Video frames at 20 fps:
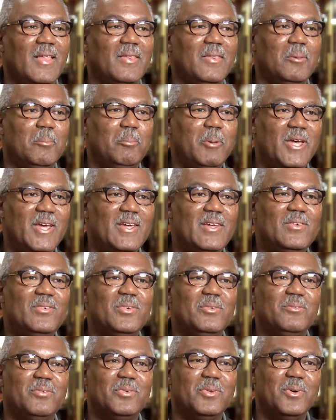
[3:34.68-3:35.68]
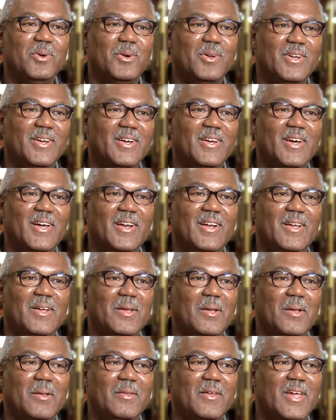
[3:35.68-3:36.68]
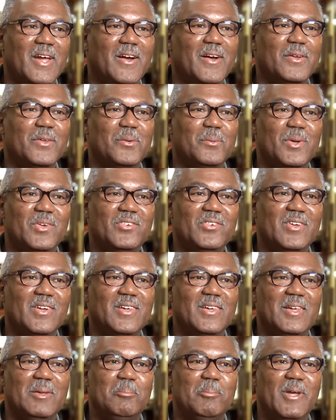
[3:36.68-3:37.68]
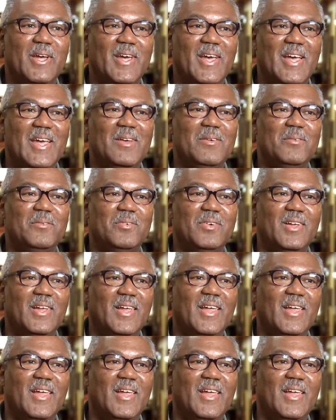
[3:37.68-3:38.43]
the bays in Florida kind of characteristically behave